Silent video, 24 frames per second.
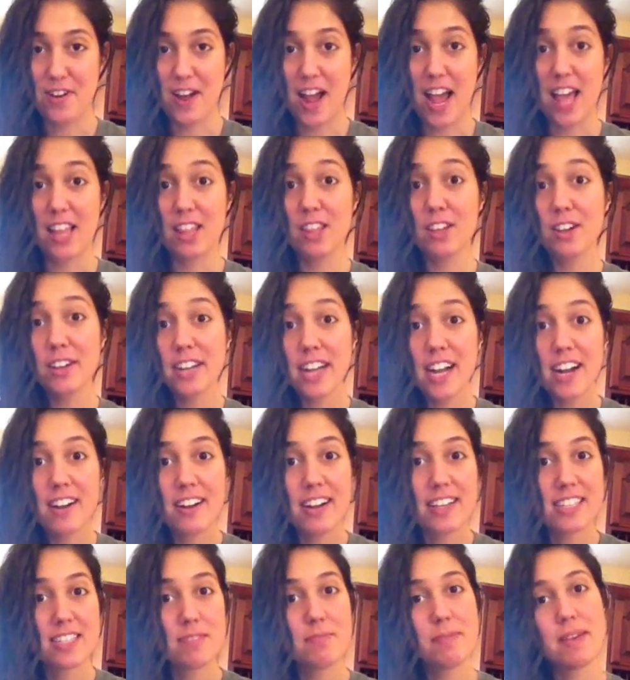I look at
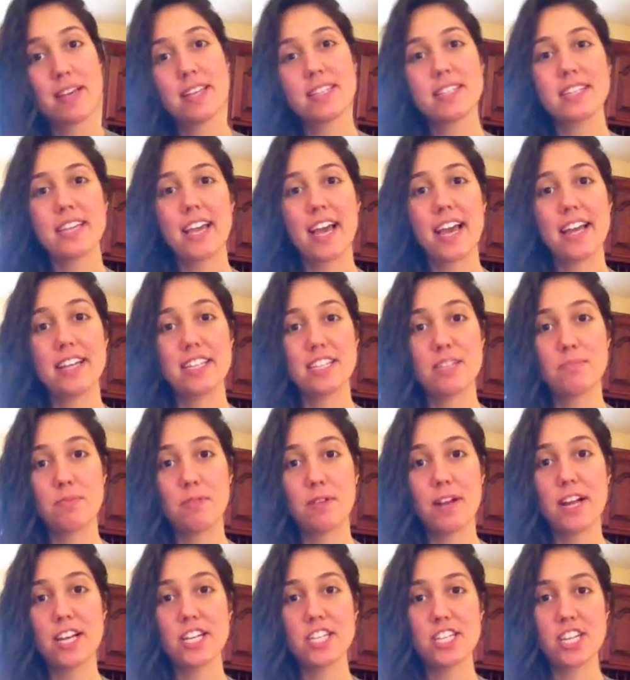recipes and get
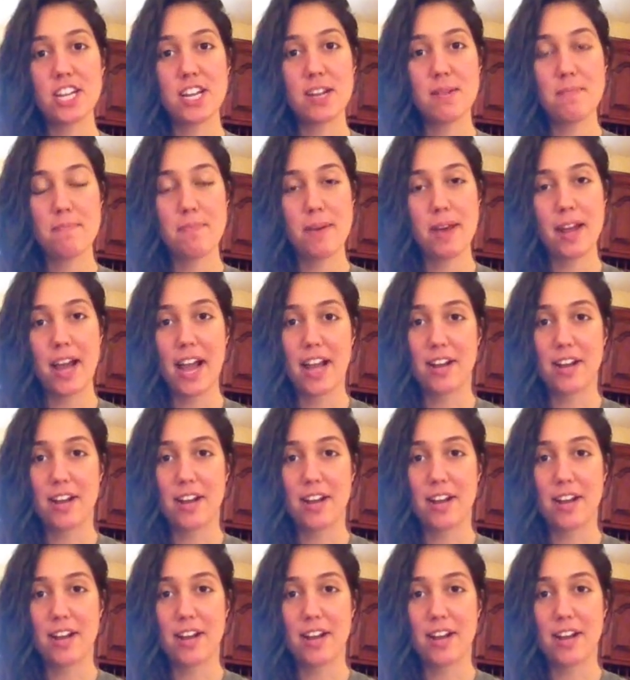inspiration, but I